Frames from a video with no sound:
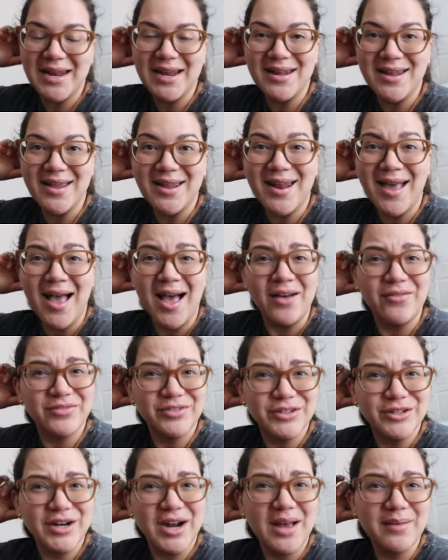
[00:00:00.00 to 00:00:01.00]
And then
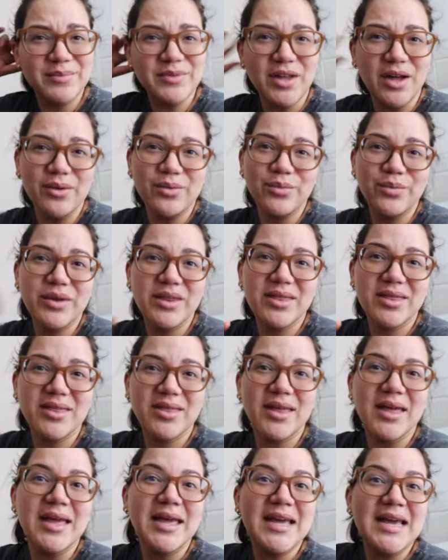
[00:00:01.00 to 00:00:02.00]
after I'm done with
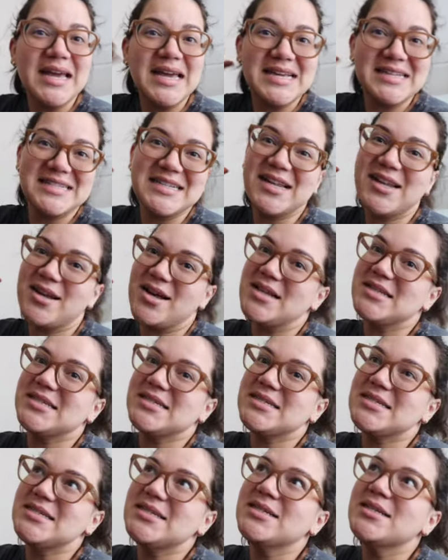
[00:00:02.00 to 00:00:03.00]
his
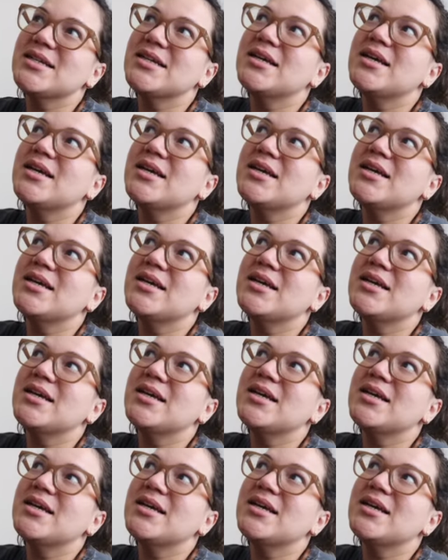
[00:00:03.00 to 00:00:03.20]
closet,